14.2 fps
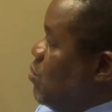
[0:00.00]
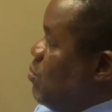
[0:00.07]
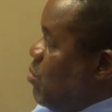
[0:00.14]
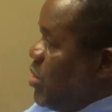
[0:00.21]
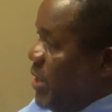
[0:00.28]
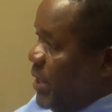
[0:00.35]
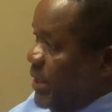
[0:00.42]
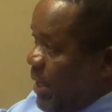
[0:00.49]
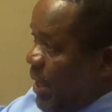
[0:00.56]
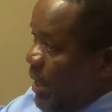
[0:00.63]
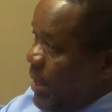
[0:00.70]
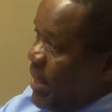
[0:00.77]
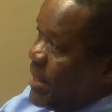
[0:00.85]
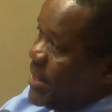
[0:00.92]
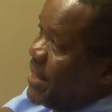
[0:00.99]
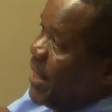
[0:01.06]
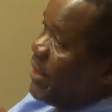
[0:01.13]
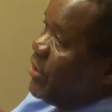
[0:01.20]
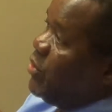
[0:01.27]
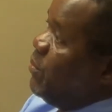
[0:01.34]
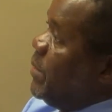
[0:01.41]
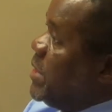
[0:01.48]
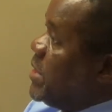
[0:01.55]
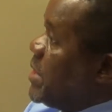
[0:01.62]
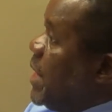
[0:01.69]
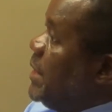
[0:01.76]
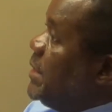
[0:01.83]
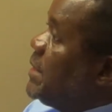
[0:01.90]
monitor that human
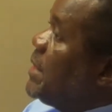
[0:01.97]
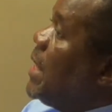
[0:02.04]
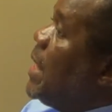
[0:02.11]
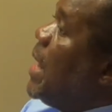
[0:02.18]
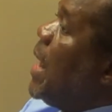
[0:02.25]
rights